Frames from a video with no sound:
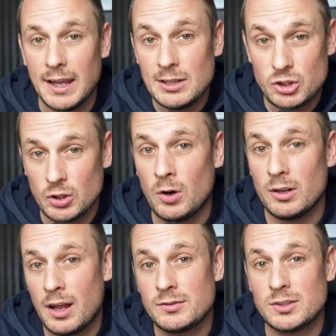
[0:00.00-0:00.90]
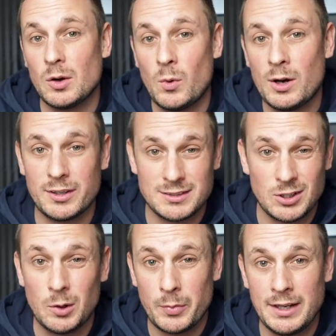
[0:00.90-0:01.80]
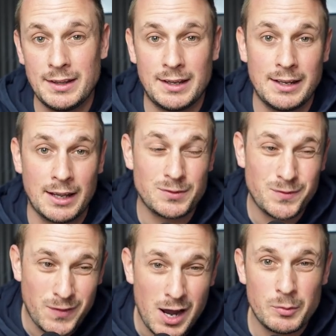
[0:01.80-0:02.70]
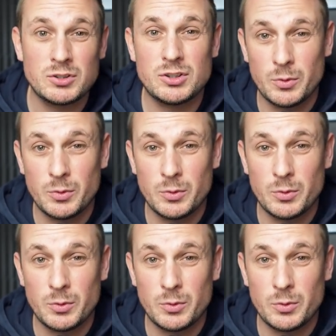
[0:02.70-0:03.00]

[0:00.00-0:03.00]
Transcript: In short, Livestock Wealth is a company that connects farmers